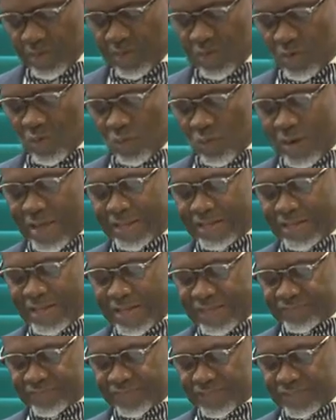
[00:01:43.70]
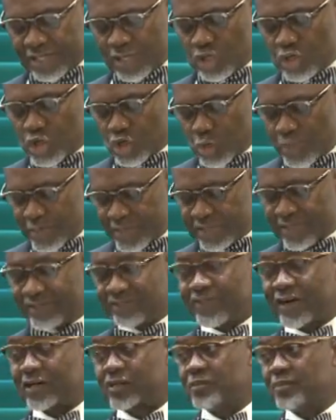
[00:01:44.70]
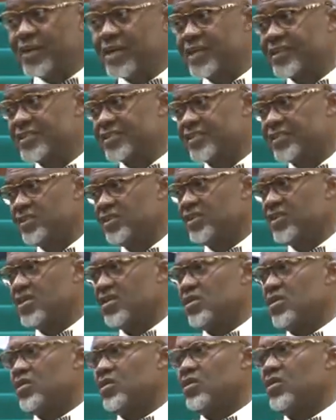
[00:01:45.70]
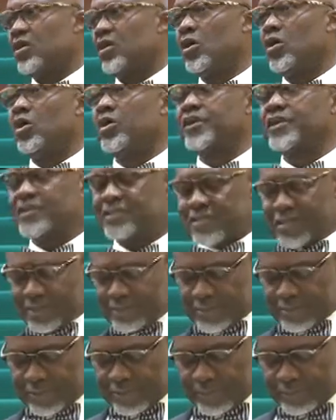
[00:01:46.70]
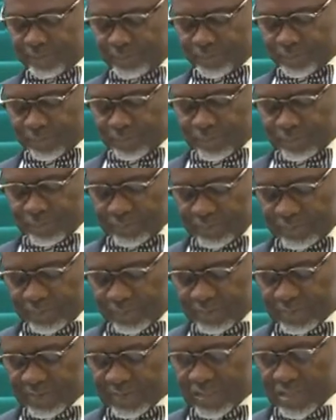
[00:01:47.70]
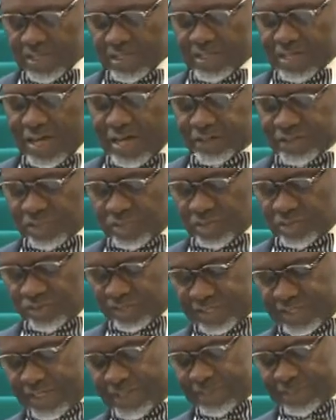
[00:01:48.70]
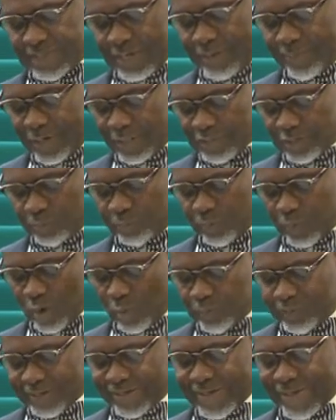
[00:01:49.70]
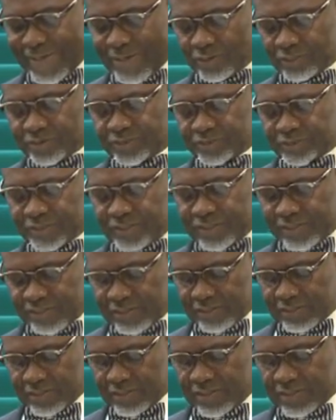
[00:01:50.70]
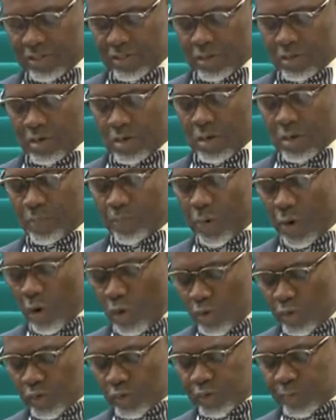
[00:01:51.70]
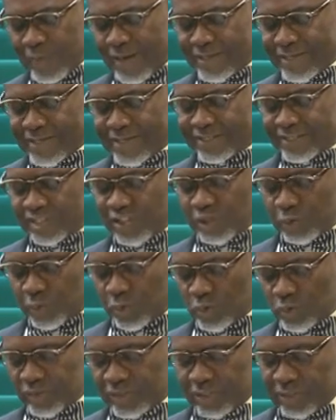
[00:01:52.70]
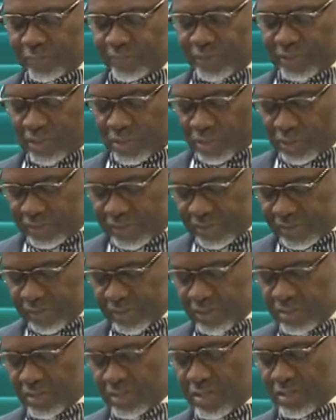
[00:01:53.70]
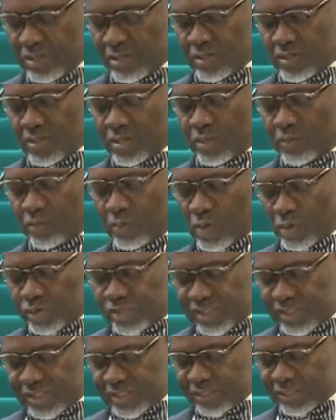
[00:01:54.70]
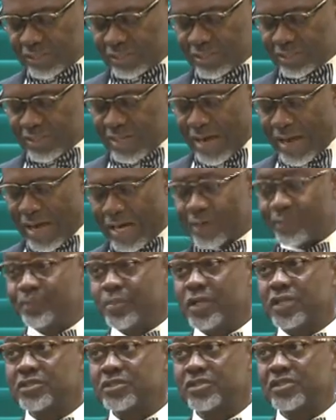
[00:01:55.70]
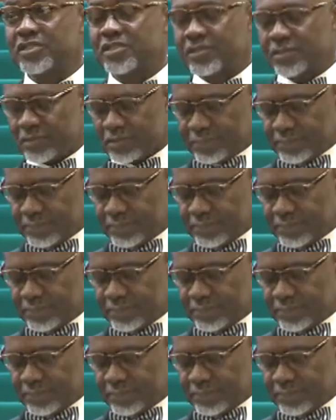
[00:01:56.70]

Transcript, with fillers: when left in a humid environment or heated. The House is concerned about the public health risks posed by their disposer because most are burnt,